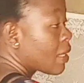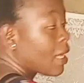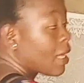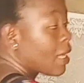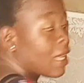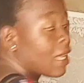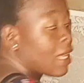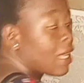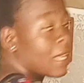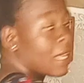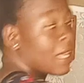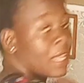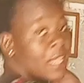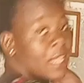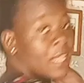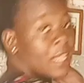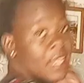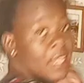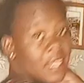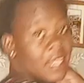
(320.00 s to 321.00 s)

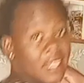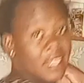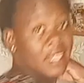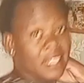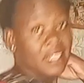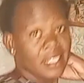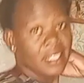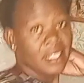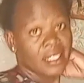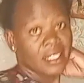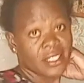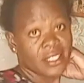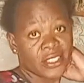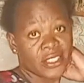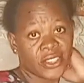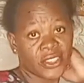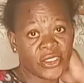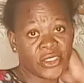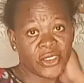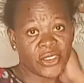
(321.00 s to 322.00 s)

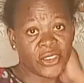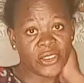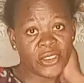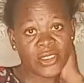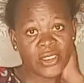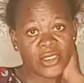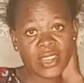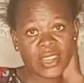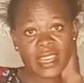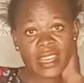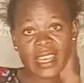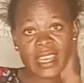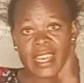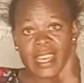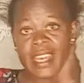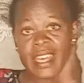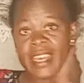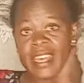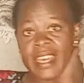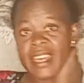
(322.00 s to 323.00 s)

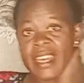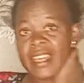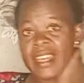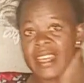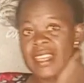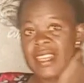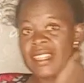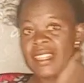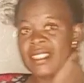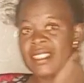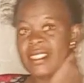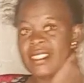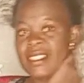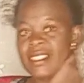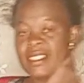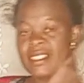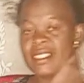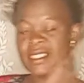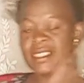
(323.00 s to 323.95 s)
Nobody speaks.